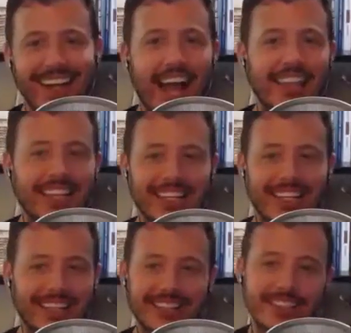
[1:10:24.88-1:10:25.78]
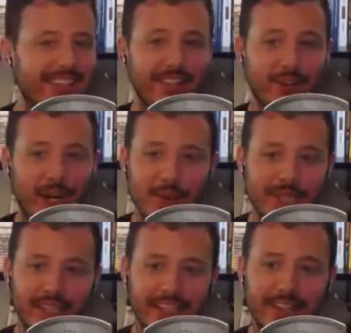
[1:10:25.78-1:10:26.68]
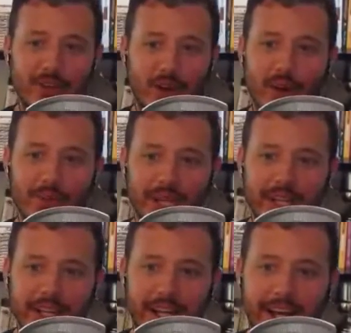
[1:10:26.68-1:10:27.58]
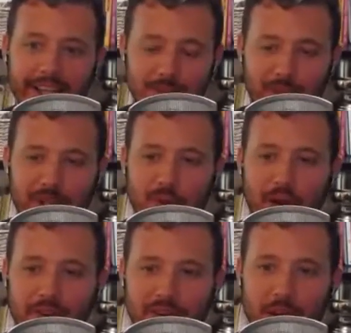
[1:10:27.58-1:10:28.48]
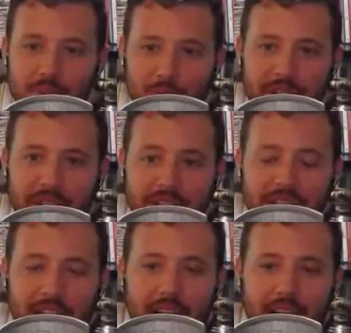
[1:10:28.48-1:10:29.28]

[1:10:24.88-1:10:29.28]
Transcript: I think it's just the environment that they grow up in. It's pretty rough upbringing.